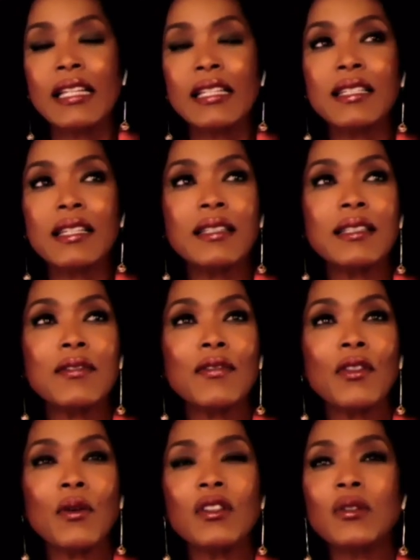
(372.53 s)
it's as if
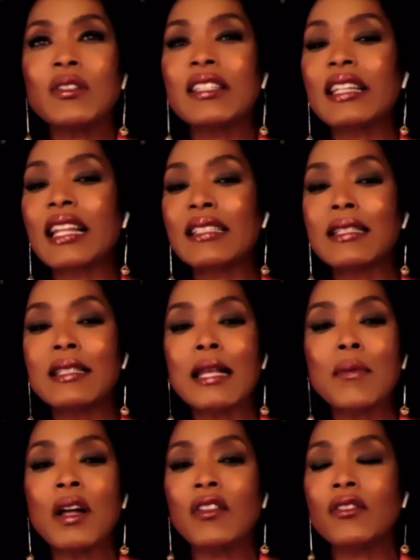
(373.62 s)
th- those lessons
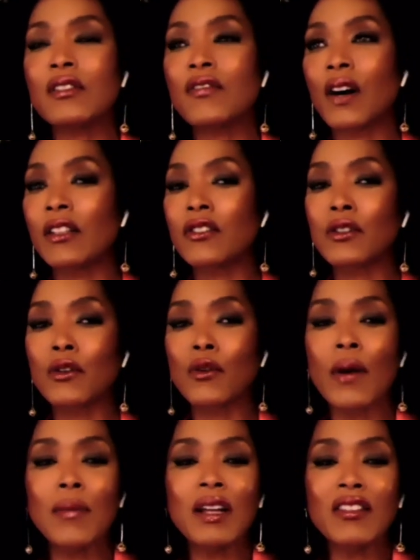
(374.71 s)
that mothers and fathers and
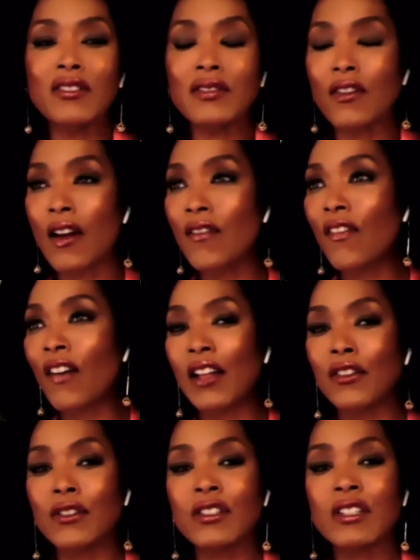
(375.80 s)
grandmothers and
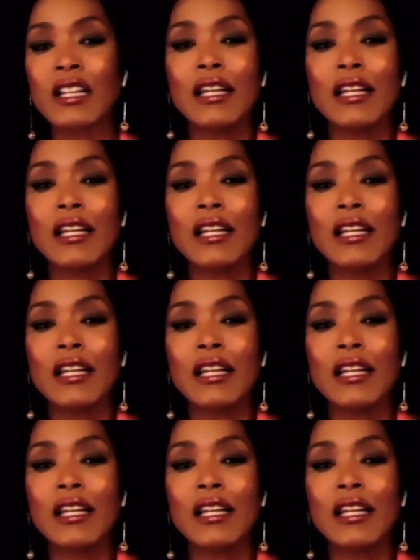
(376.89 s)
grandfathers